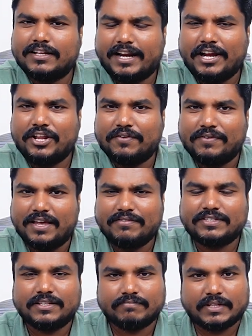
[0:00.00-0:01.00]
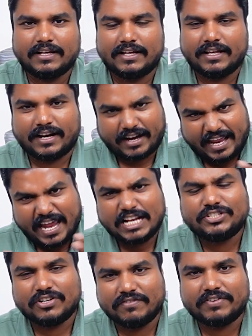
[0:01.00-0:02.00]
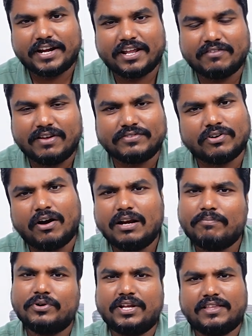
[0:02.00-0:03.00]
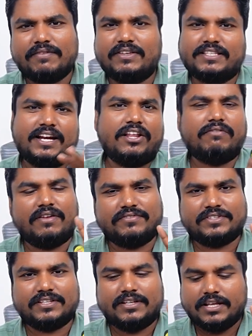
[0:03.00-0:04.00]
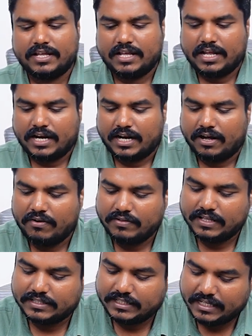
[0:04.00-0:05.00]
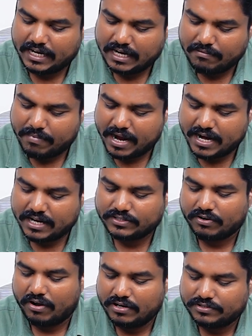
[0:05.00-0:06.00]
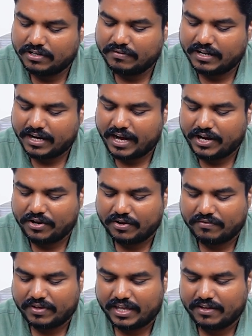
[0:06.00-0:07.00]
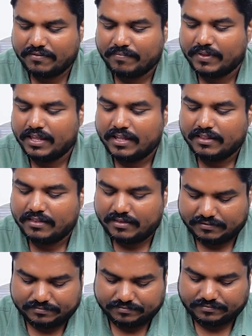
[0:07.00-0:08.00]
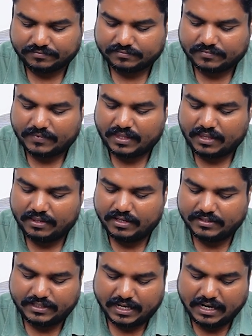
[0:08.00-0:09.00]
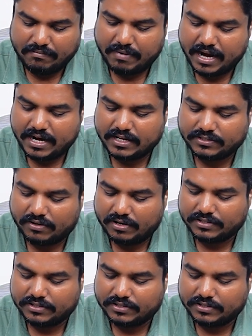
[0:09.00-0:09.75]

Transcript: radio waves, a range of radio waves, all put together we say radio waves. Now this L band is also a radio wave. S band is